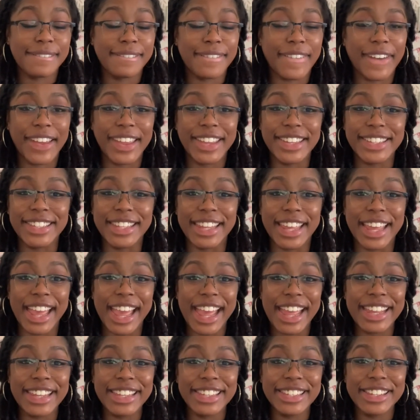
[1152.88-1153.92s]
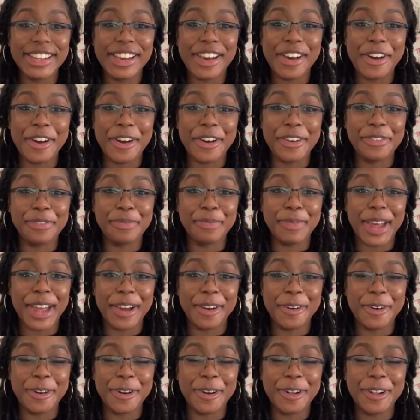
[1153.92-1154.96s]
that is the end of my
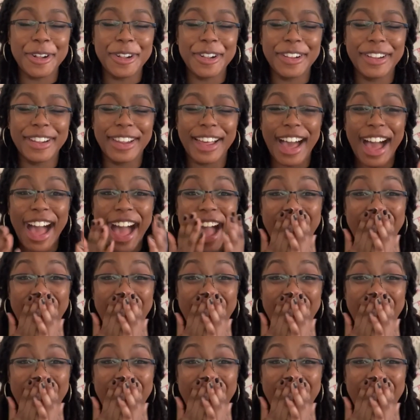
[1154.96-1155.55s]
haul.